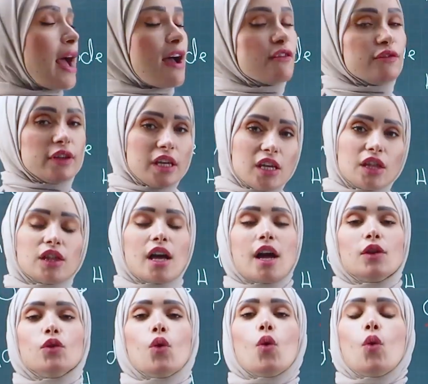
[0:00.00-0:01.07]
have
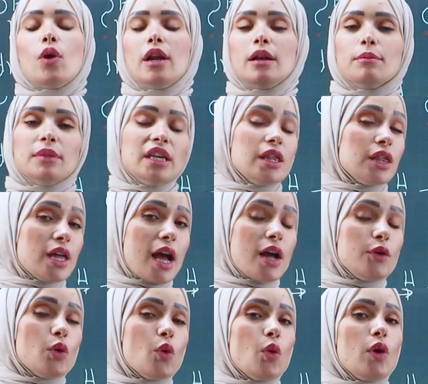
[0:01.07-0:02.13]
ethanol,
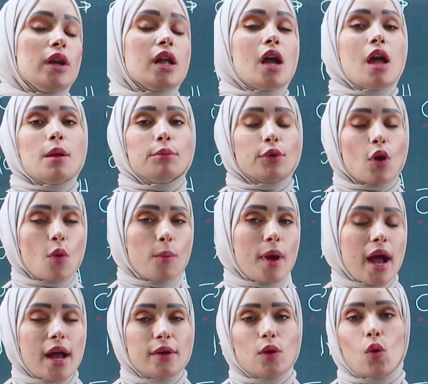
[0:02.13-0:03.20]
methanol,
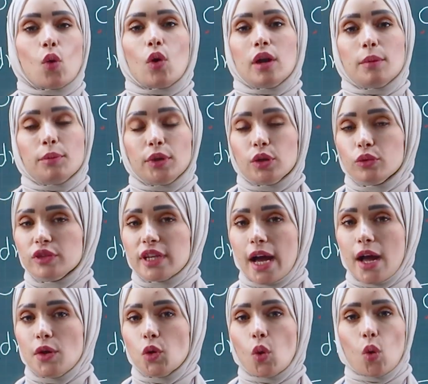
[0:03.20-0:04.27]
propanol,
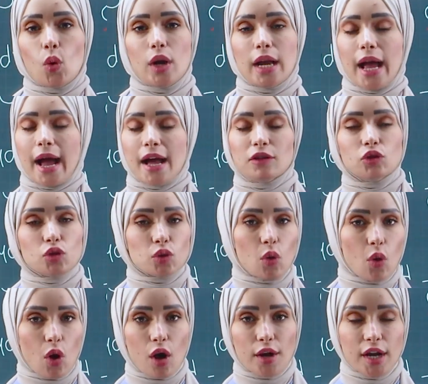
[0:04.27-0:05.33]
butanol, and
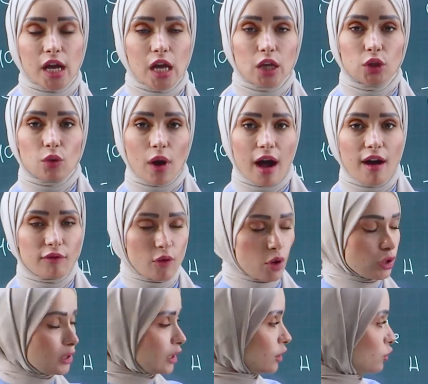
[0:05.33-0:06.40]
so on. You have
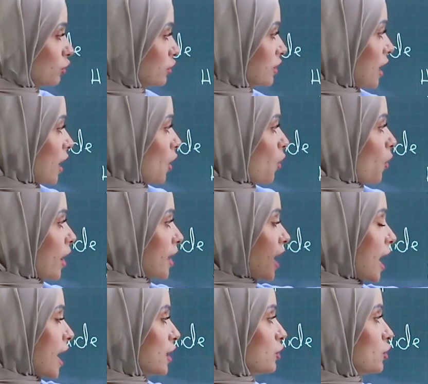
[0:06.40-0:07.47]
only to take one
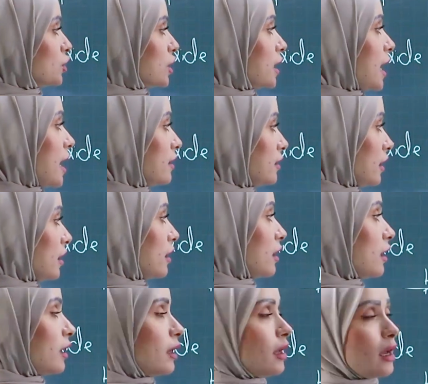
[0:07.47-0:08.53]
hydrogen and
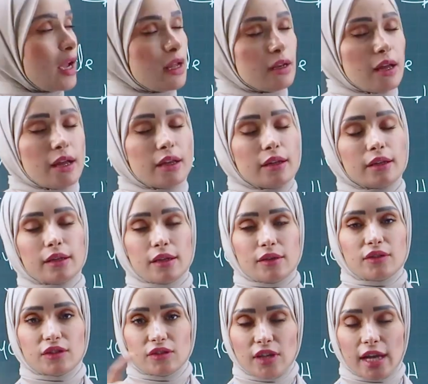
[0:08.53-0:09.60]

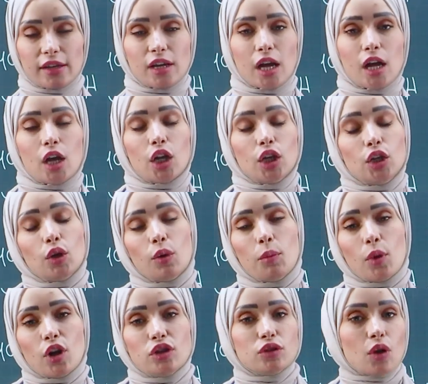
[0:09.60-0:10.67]
instead you
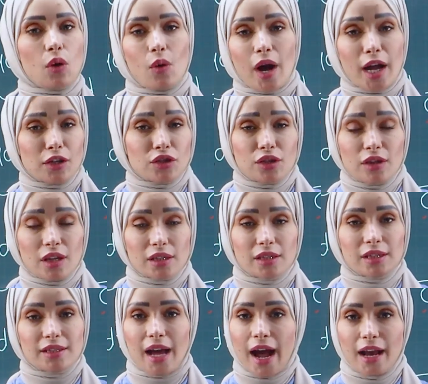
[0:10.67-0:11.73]
put OH. This
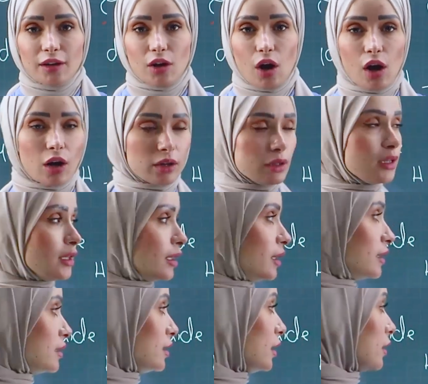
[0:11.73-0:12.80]
is alcohol.
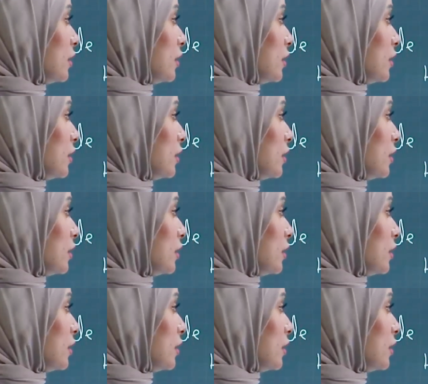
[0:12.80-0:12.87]
Easy?